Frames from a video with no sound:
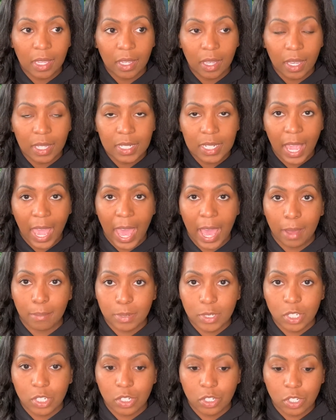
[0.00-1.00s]

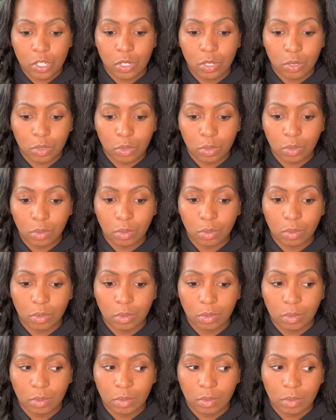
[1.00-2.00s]
adapt to
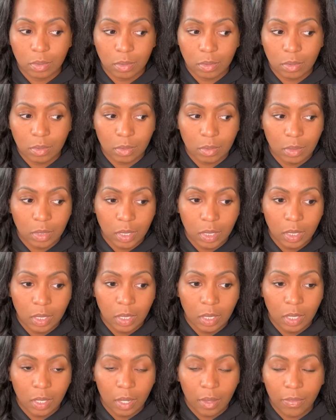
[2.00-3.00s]

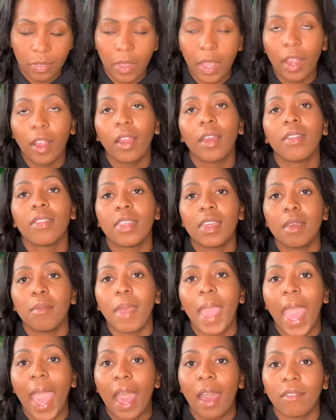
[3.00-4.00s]
them
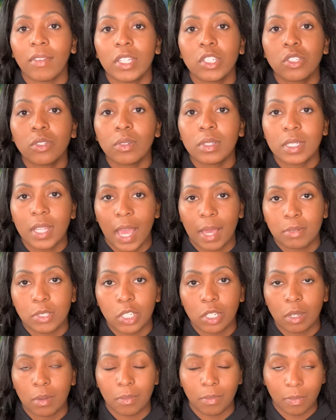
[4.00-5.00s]
having to adapt to
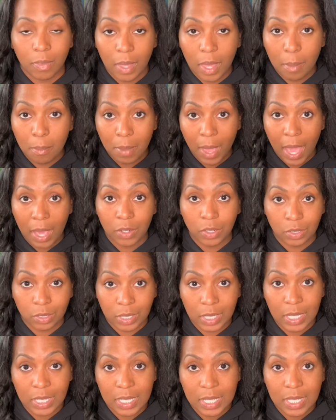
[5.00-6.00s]
your
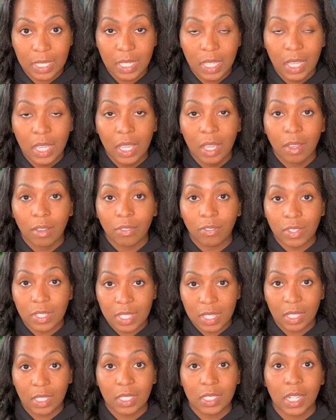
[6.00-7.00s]
boundaries
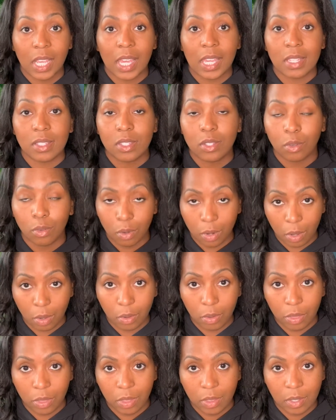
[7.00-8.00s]
facilitates
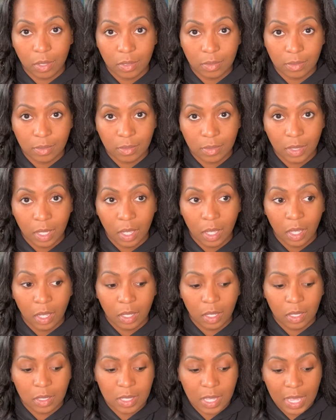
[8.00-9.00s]
growth.
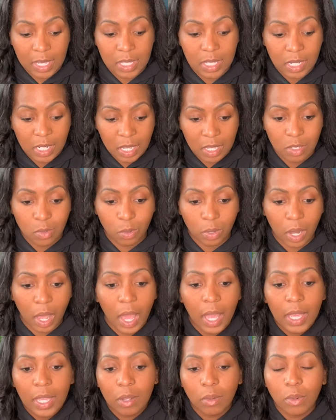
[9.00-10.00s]
Because as it is, we're
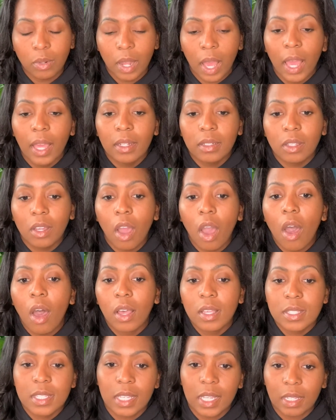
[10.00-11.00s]
not
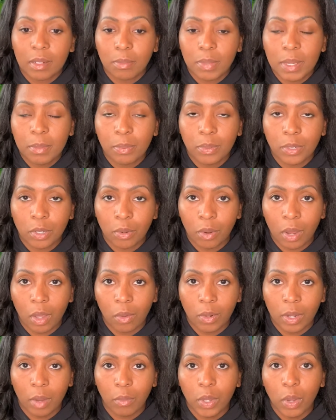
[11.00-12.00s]
causing people to grow.
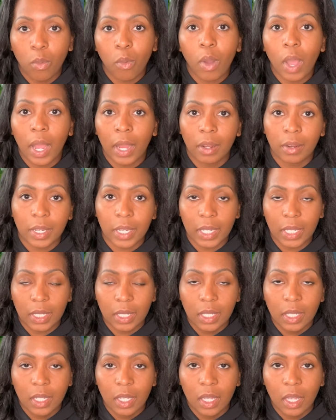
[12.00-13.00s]
We're not requiring
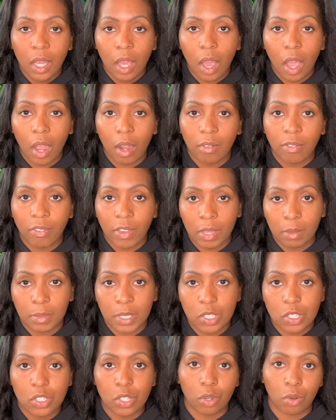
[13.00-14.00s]
our
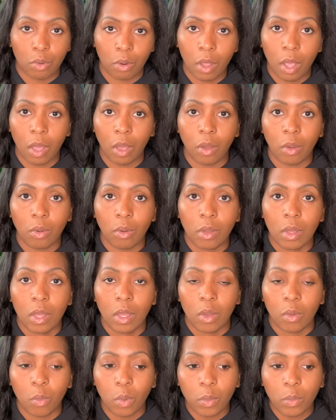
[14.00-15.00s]
families to grow
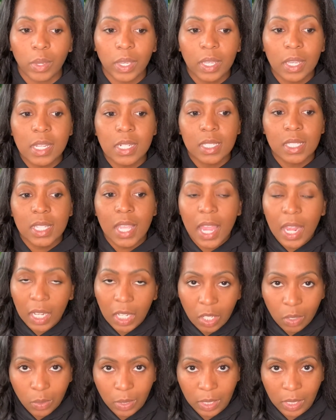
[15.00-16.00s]
when we
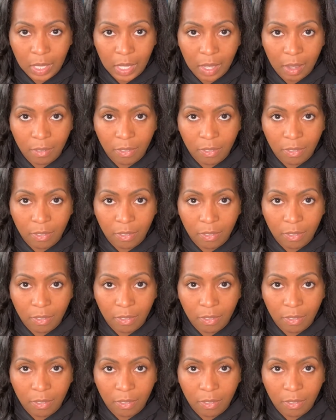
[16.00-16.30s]
continually